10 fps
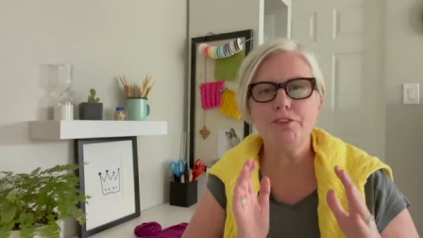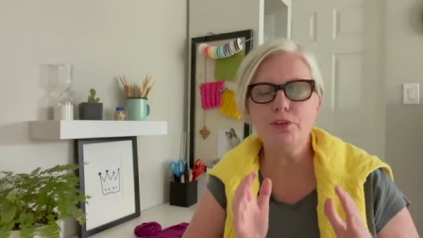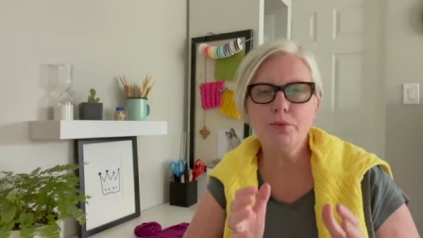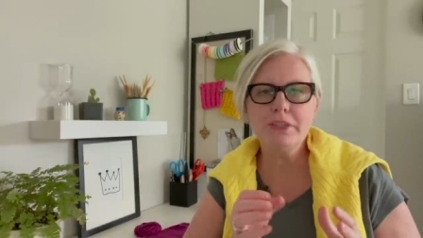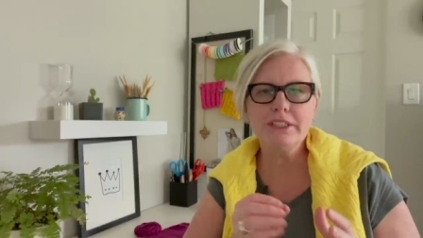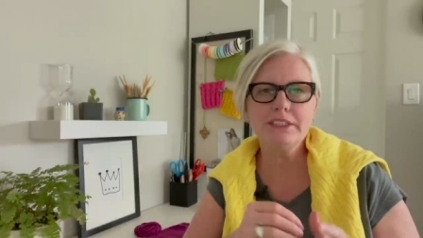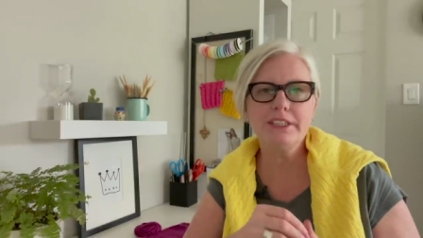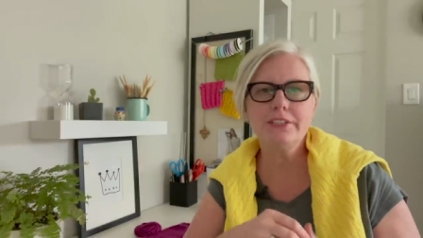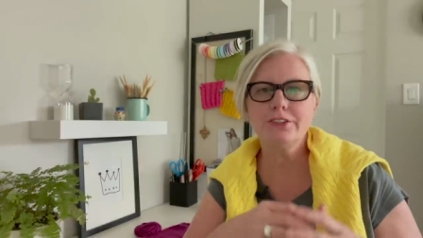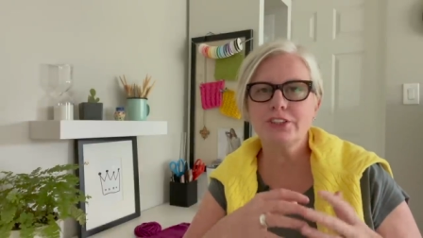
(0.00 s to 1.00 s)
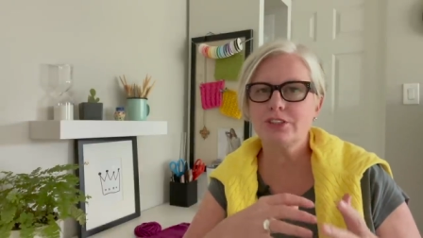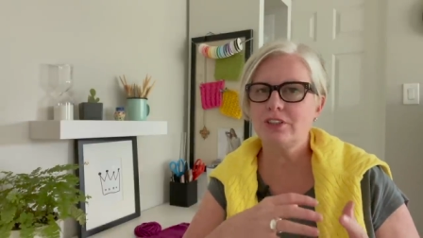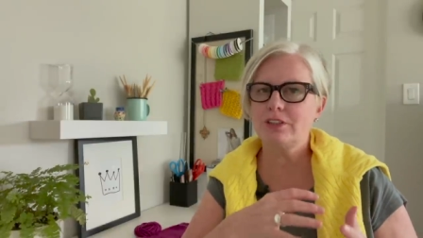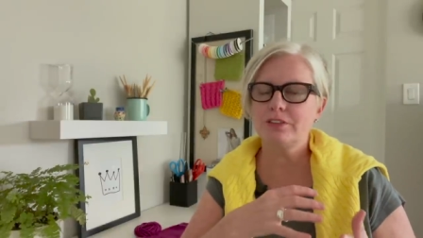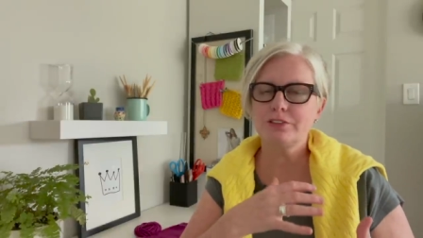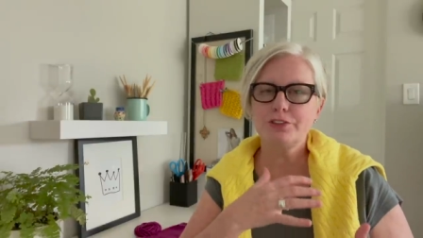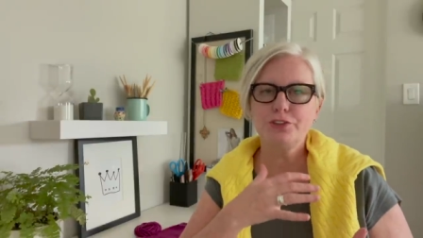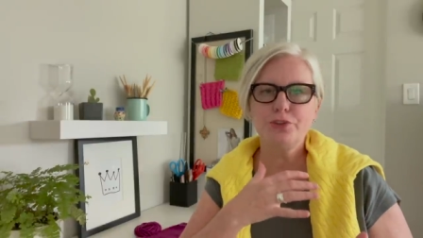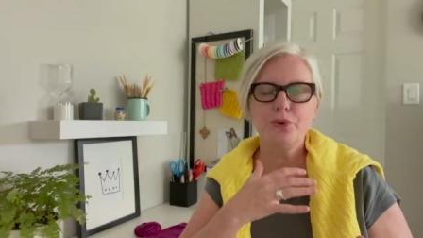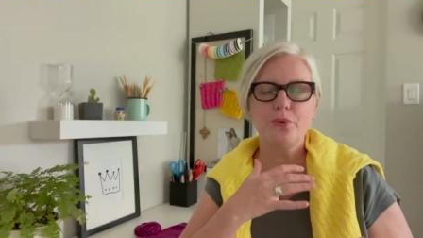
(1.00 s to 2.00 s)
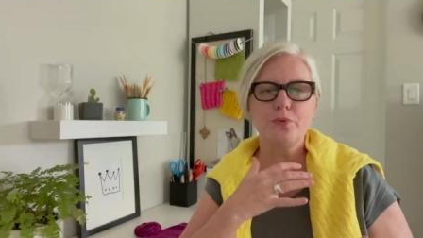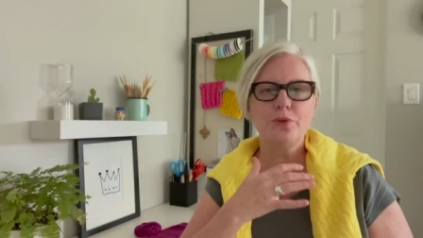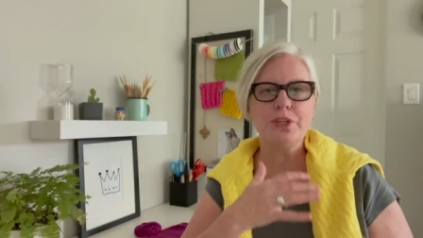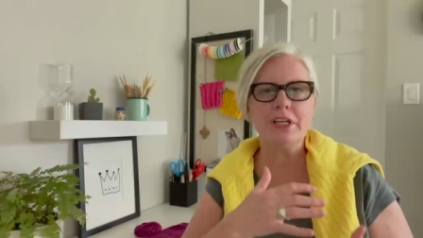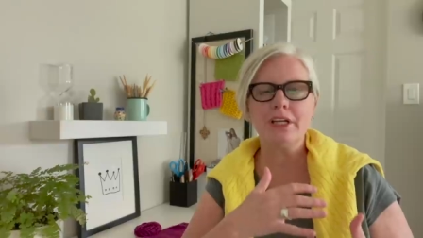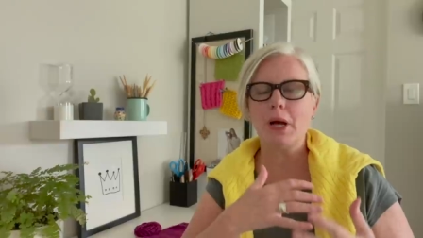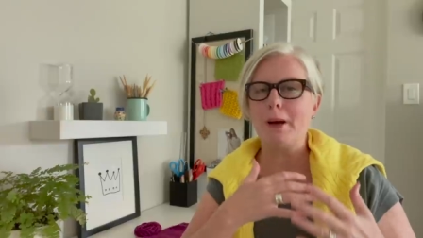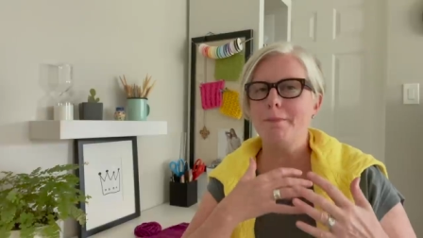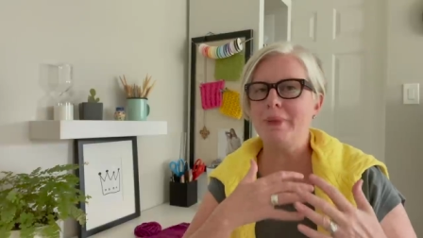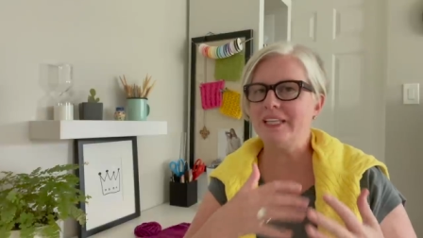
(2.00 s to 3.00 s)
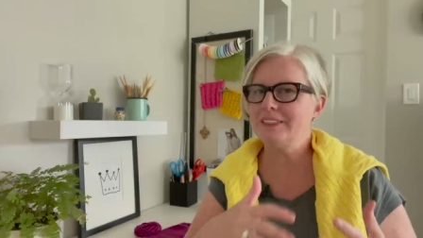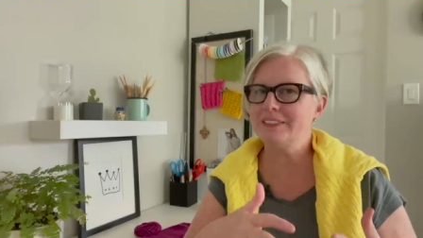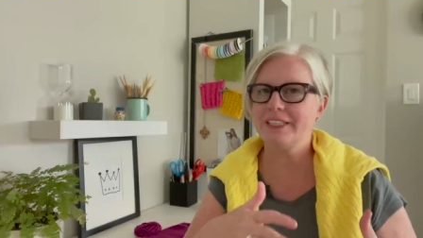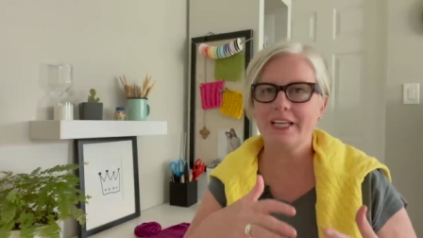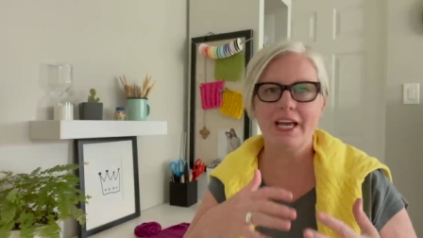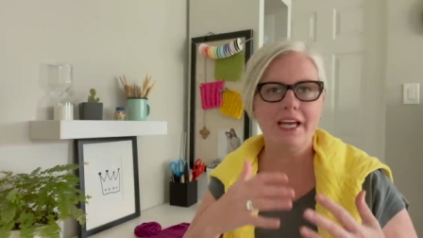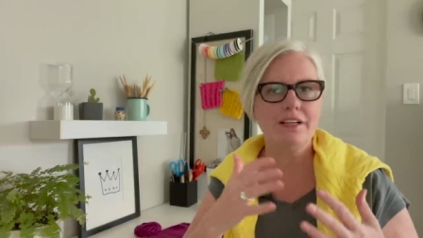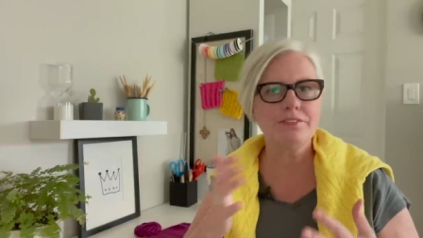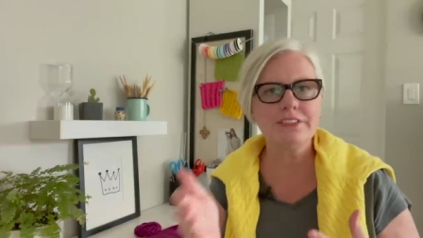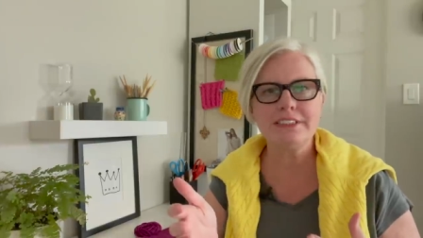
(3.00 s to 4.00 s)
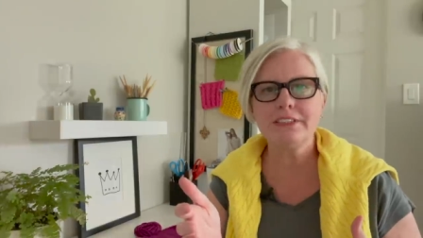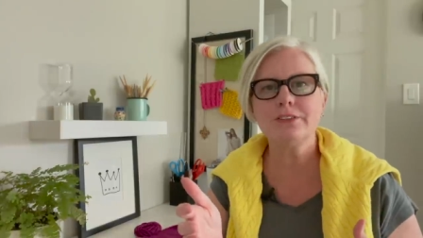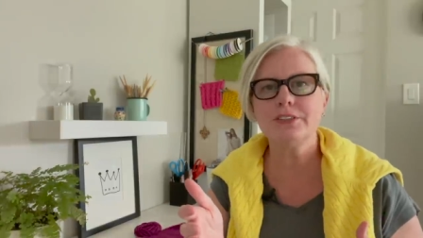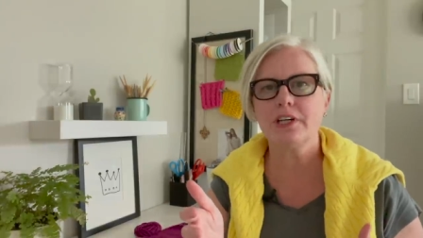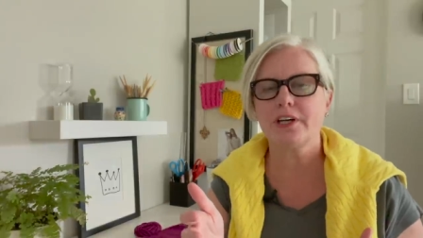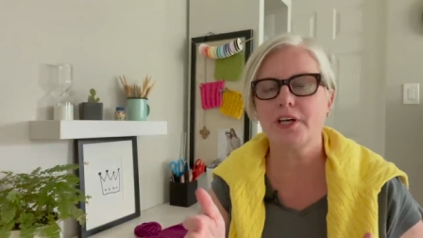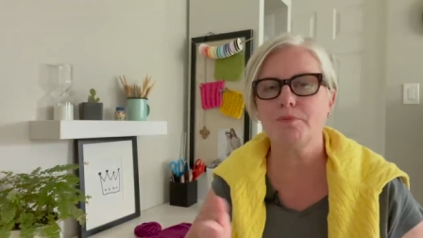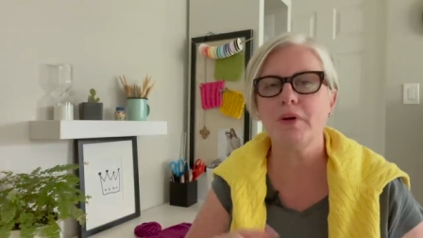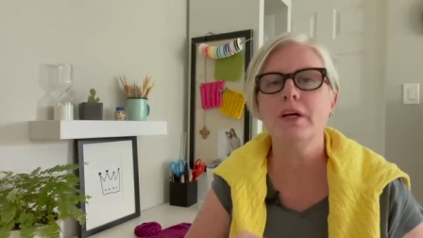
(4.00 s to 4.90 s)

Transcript: If you want to take your shawl to looking amazing every single time